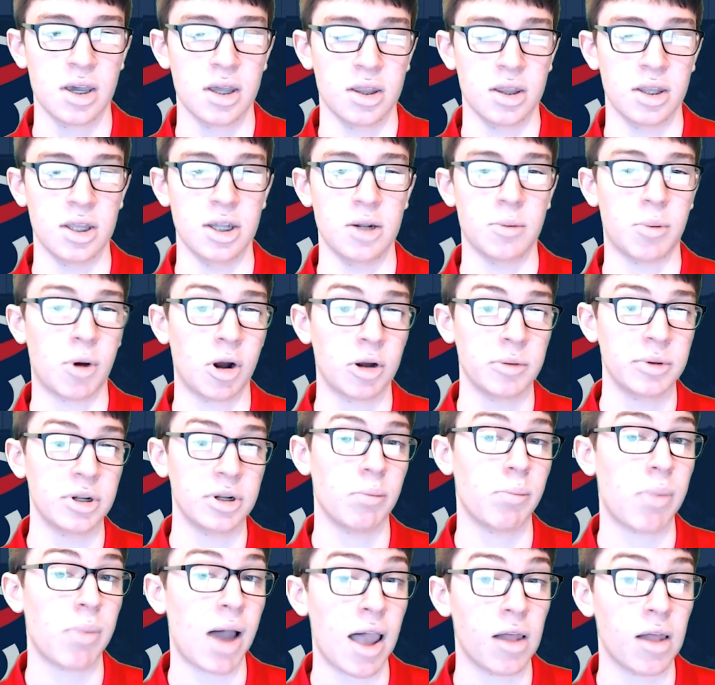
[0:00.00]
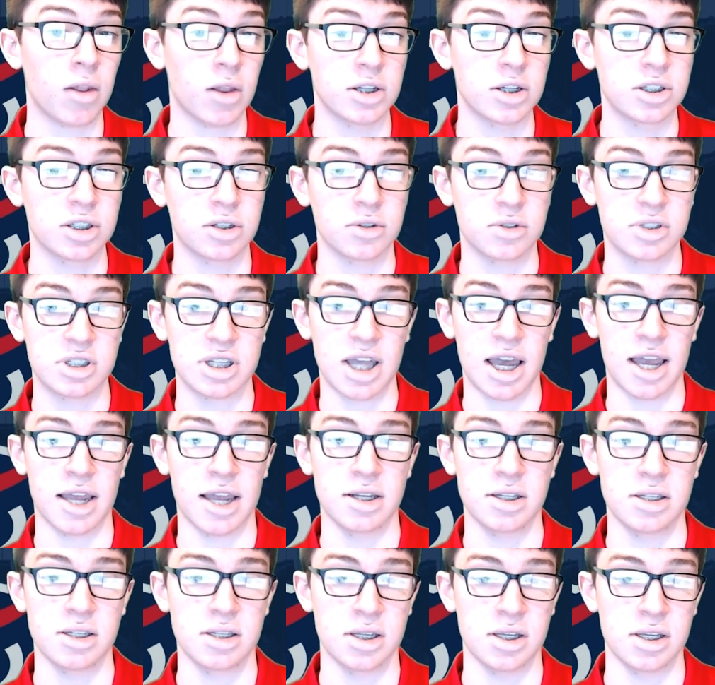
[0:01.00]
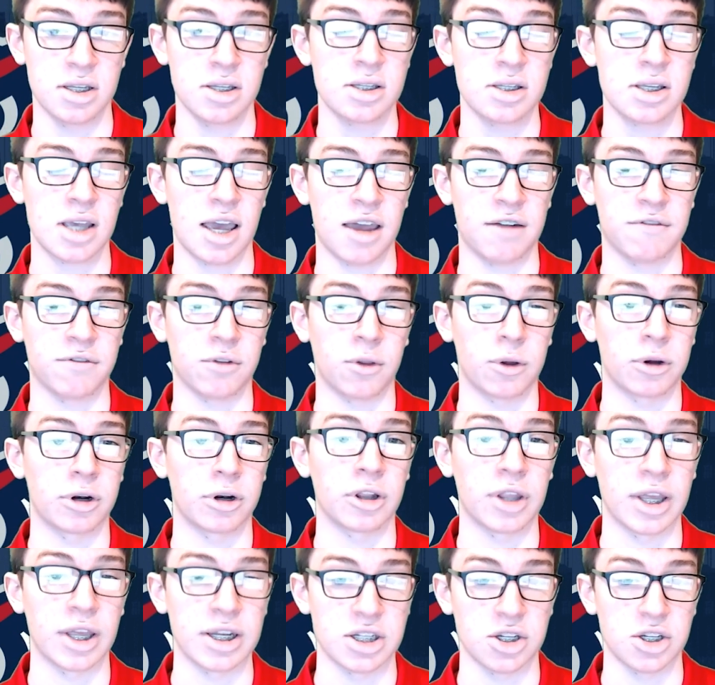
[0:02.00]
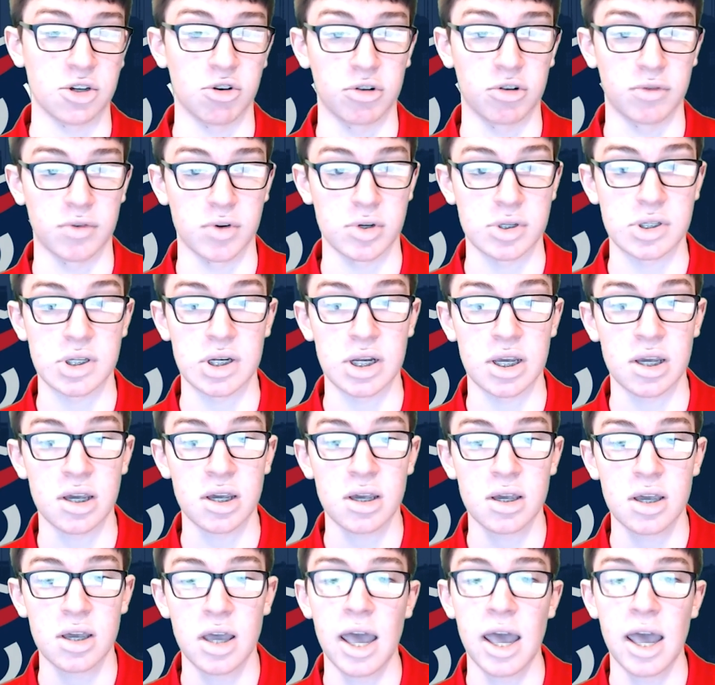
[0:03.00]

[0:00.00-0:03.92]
the Department of Biological Sciences at Florida Atlantic University,